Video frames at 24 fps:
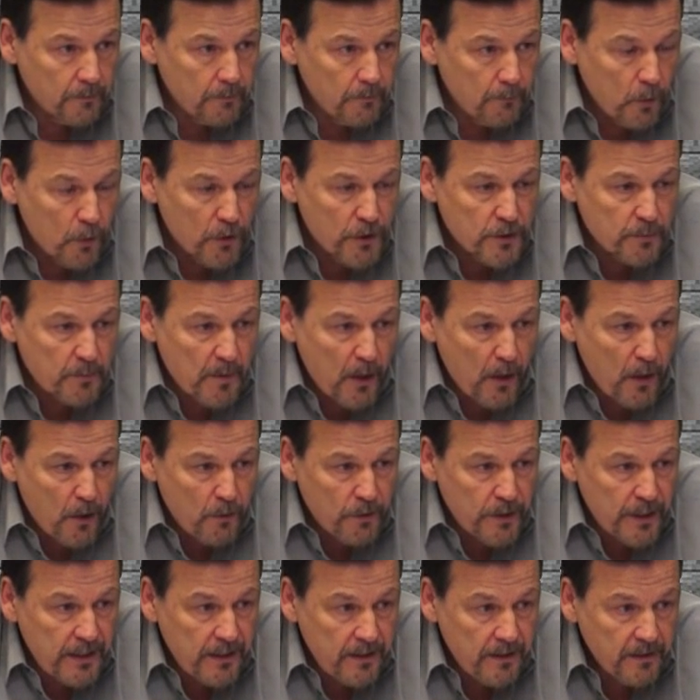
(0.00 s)
Morris
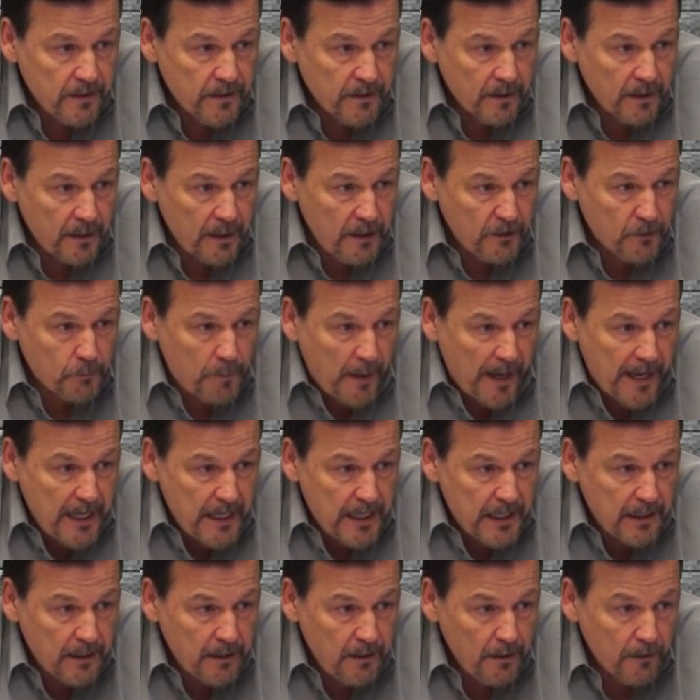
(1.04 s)
Mahoney is
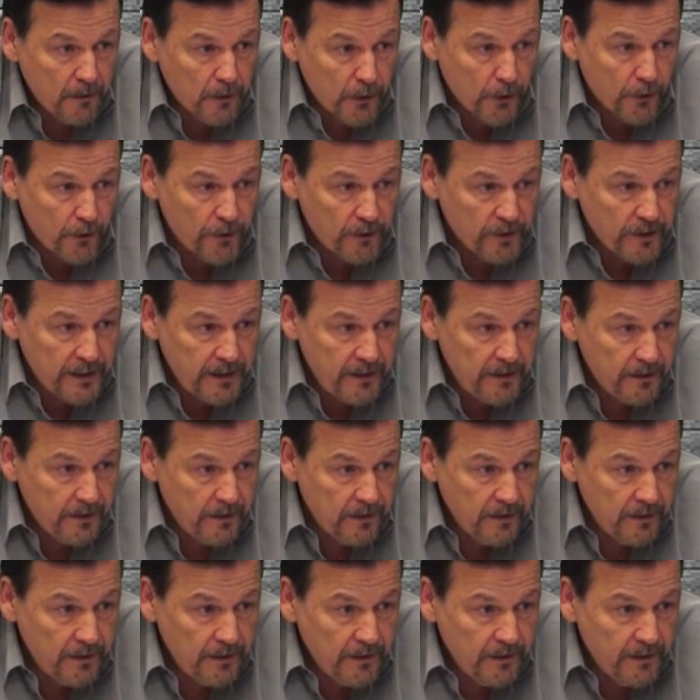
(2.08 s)
paying Curly,
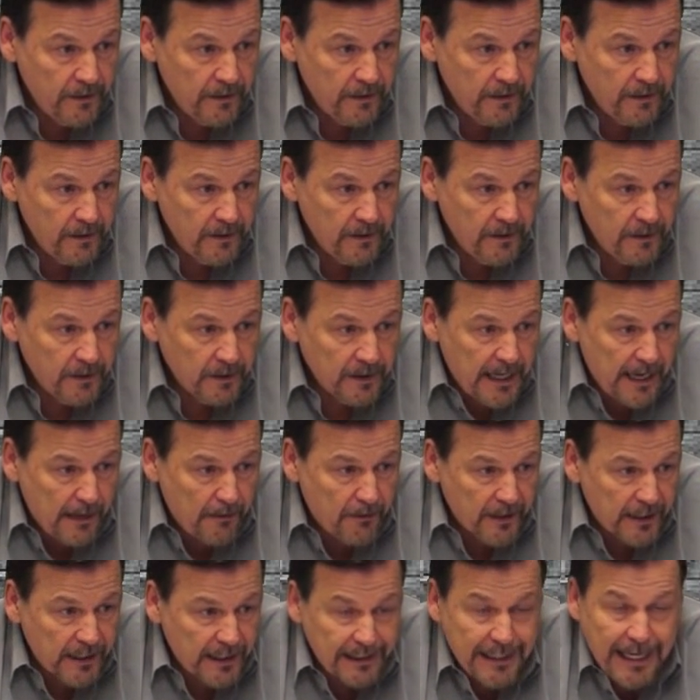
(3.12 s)

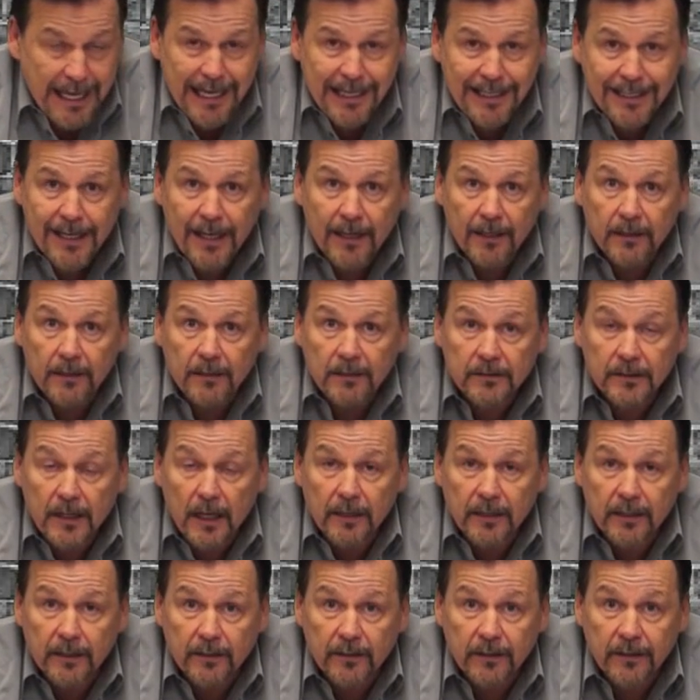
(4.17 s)
Kerrigan, and
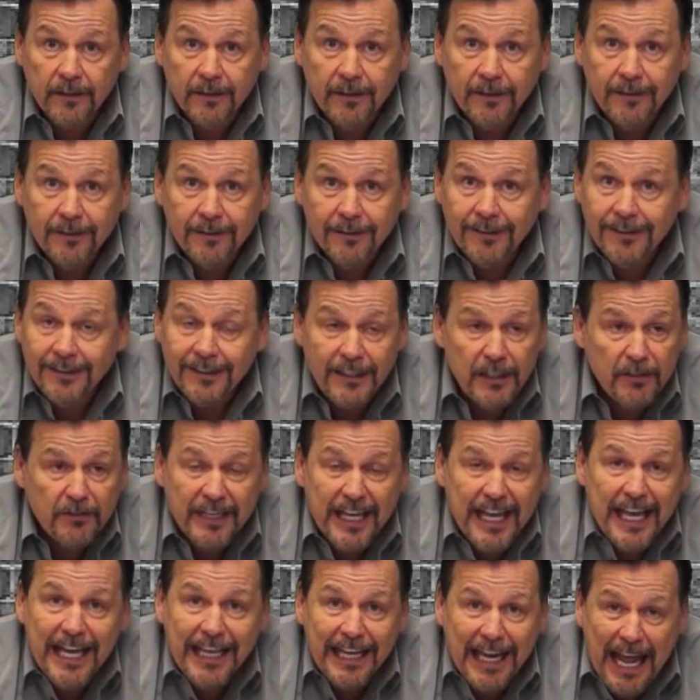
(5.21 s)
Duggan. You
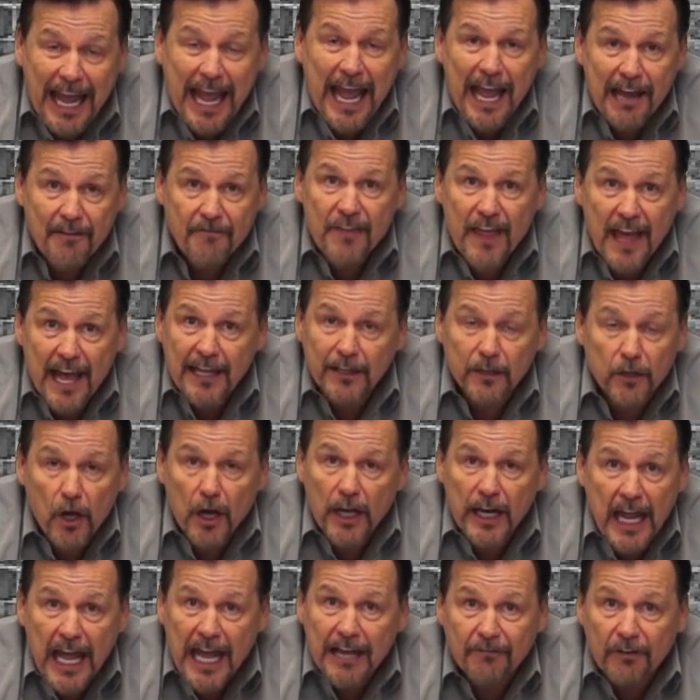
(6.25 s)
can't have that and
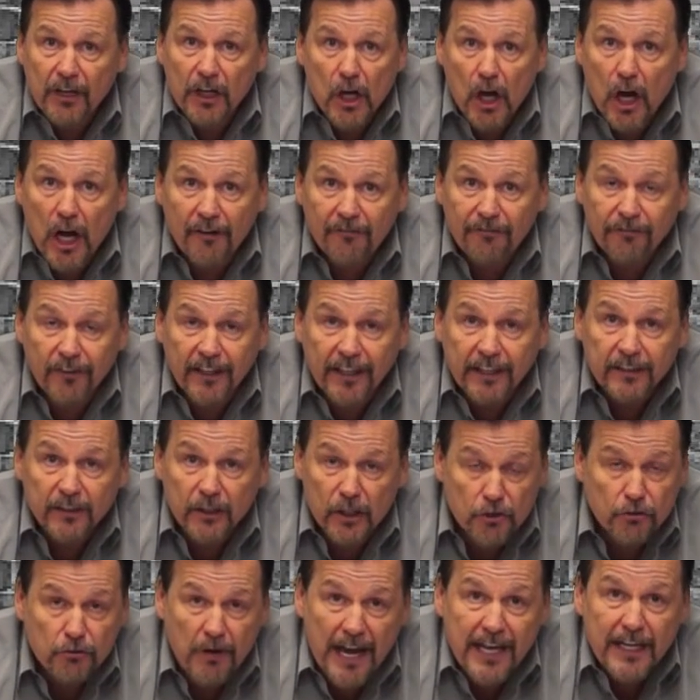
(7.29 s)
not have a conflict.
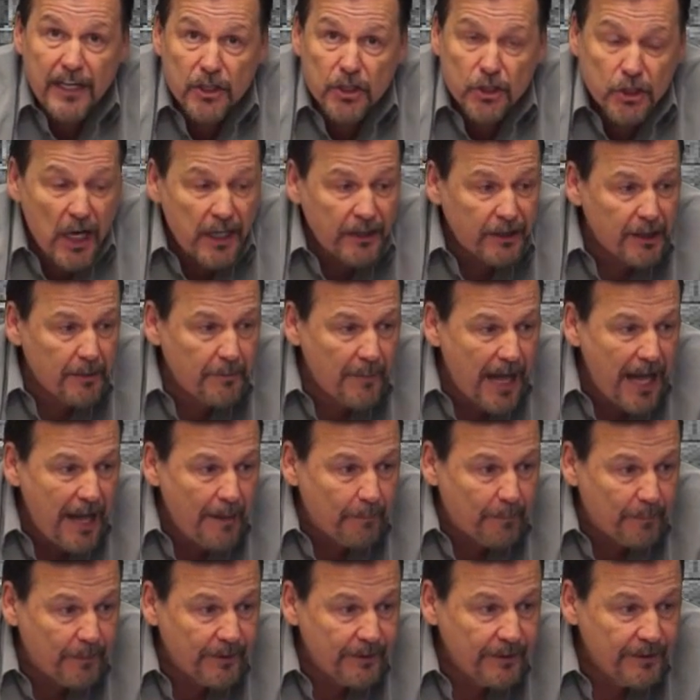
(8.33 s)
You're trying to shut them
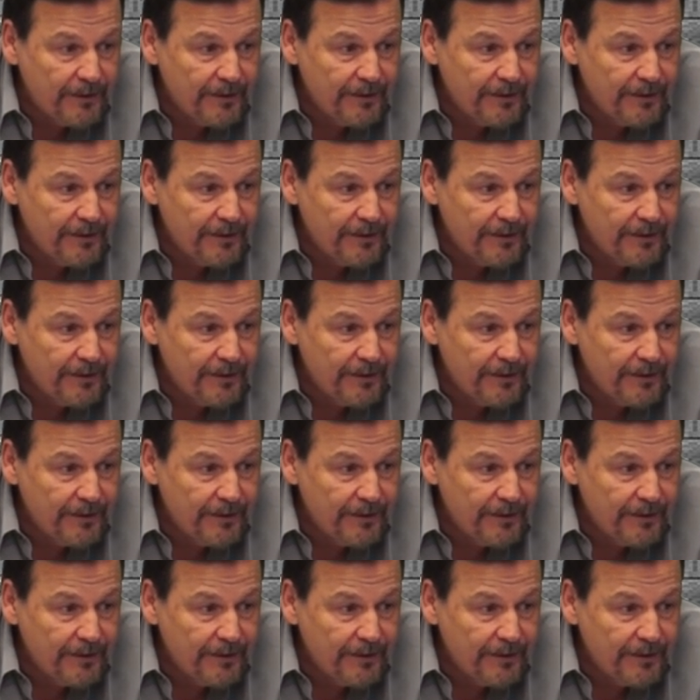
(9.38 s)
up.